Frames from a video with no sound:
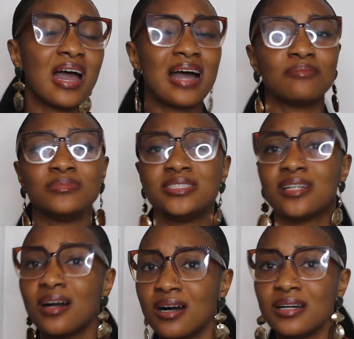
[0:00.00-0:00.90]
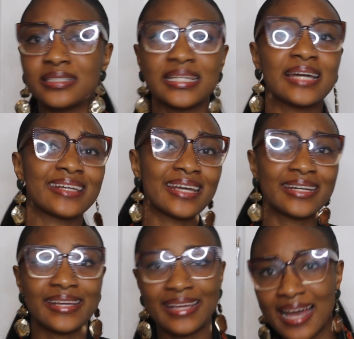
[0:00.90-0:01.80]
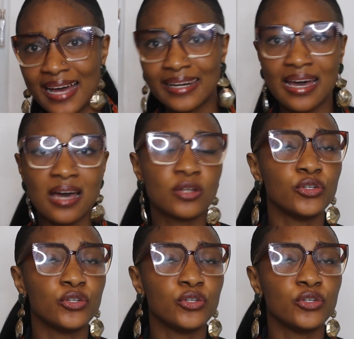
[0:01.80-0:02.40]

I'm done, yada yada yada?